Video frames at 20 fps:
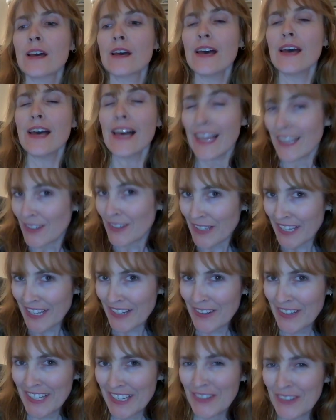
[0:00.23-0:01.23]
Hello,
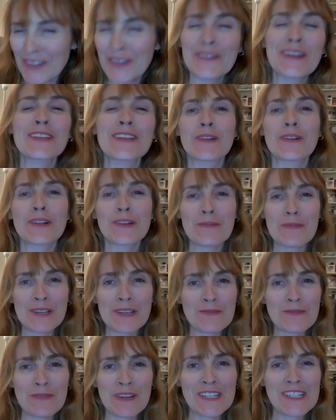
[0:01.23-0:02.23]
hello, hello, and welcome back
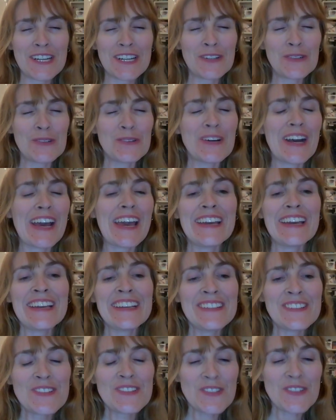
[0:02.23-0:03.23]
to my channel.
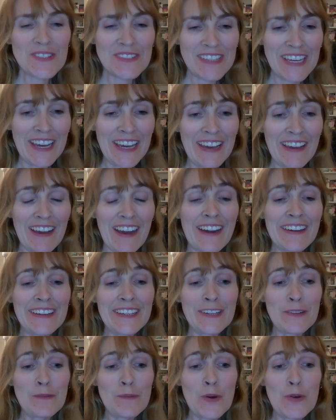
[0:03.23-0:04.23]
And today I
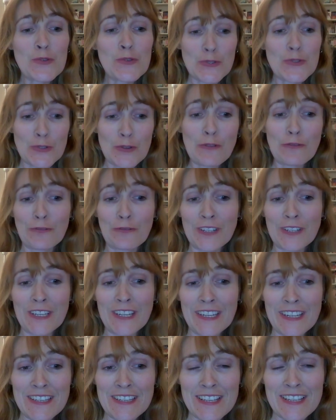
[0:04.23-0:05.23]
am so
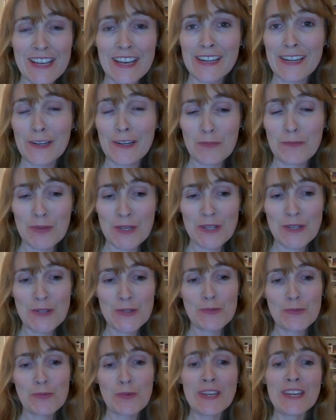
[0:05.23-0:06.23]
freaking excited
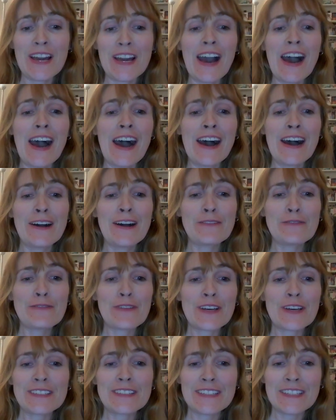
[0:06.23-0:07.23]
because we have
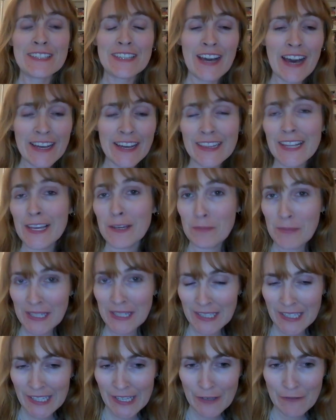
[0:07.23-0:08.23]
the highlight
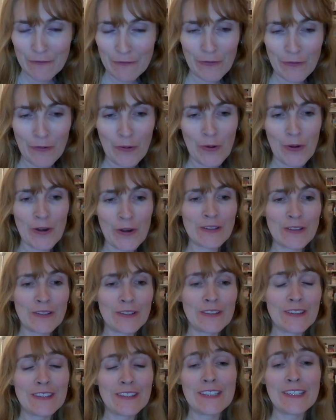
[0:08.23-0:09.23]
medley for
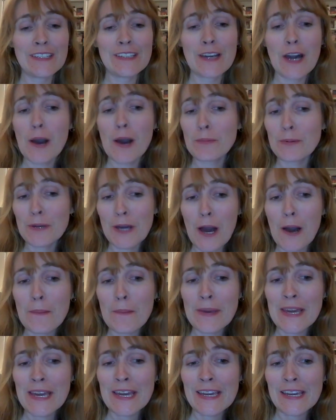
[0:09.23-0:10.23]
the
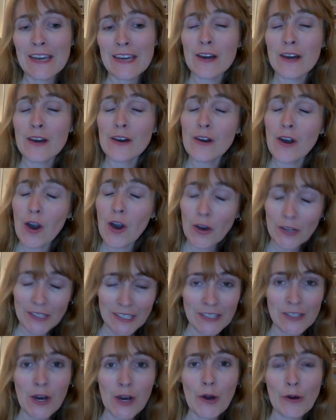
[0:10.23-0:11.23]
upcoming On
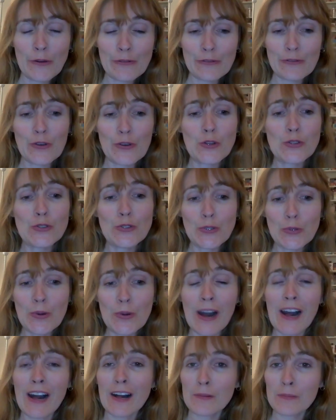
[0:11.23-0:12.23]
and Off new
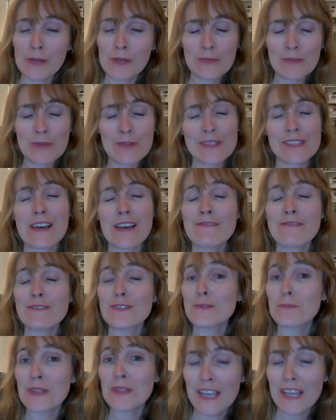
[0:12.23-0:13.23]
album, the
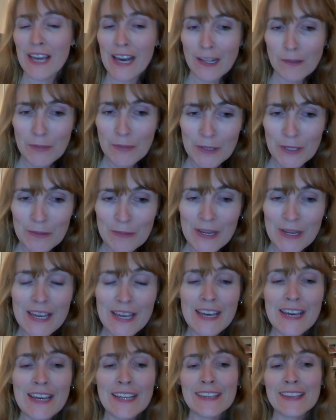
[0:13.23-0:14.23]
seventh mini album.
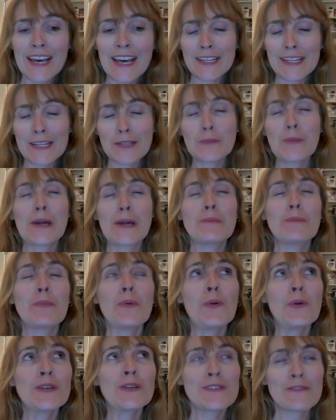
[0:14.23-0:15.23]
Now that my
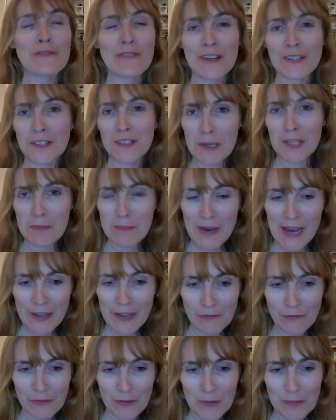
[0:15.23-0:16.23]
boys are finally
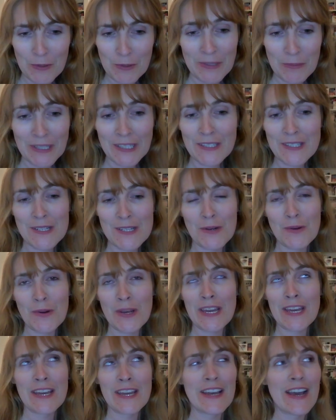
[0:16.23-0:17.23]
back from the
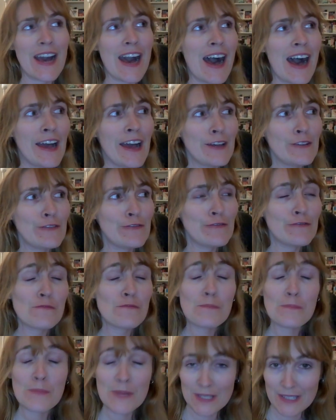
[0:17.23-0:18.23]
military, I've
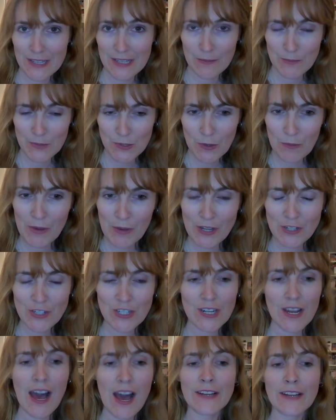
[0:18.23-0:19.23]
missed them so much.
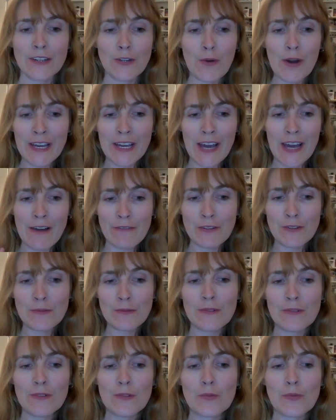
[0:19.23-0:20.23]
I know I haven't
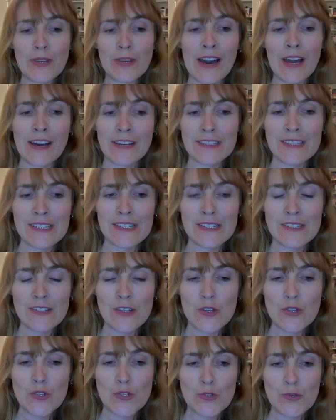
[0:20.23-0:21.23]
reacted
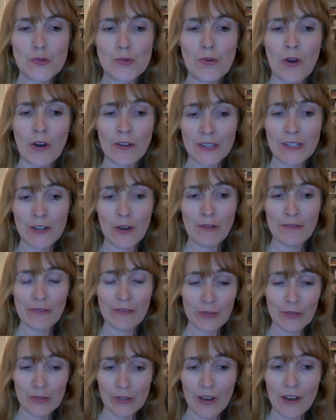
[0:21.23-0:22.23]
to On and Off
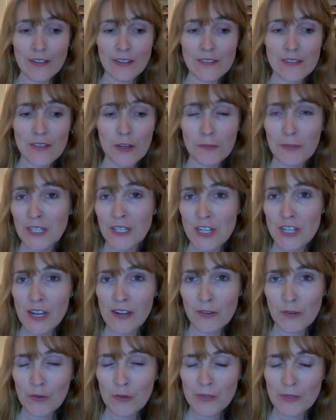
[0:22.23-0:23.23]
a lot on my
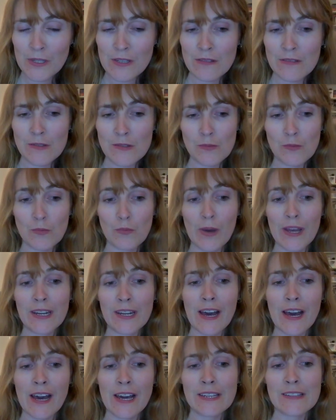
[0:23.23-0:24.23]
channel because when
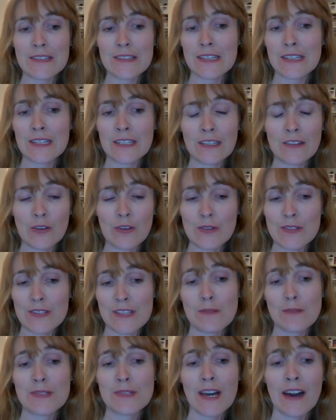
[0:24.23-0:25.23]
I did a
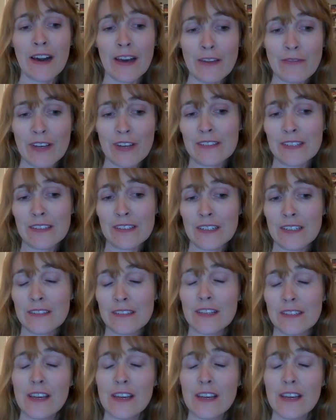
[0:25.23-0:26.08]
deep dive, I did it